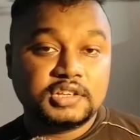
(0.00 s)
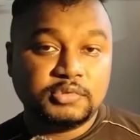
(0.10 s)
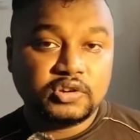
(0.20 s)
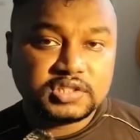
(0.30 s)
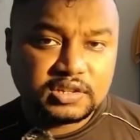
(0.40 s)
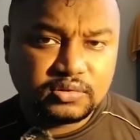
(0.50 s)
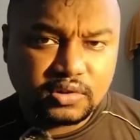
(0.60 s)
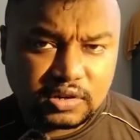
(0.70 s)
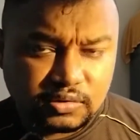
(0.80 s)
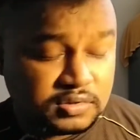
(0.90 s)
Because I do
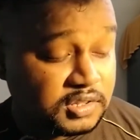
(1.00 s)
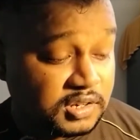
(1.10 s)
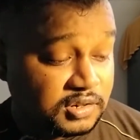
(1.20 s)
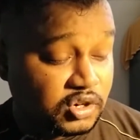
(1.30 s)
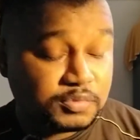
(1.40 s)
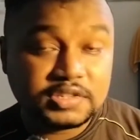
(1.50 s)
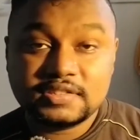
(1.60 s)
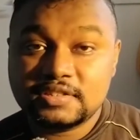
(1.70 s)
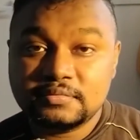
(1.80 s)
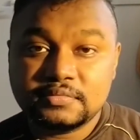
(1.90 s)
not use the intercom
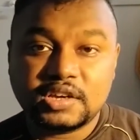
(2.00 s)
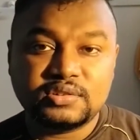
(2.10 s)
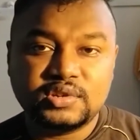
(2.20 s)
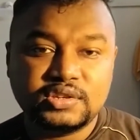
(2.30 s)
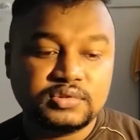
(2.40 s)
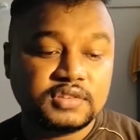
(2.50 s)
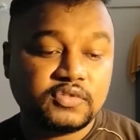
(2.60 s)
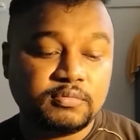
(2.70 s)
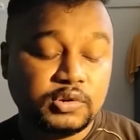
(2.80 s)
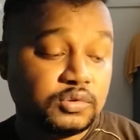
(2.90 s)
system, I only use it
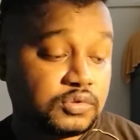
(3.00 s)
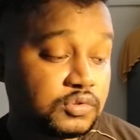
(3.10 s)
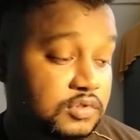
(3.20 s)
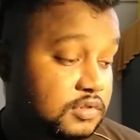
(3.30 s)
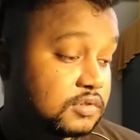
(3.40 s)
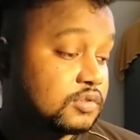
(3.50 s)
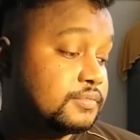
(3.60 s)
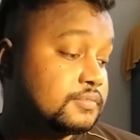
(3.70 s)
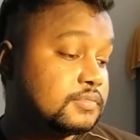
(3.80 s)
for Bluetooth, so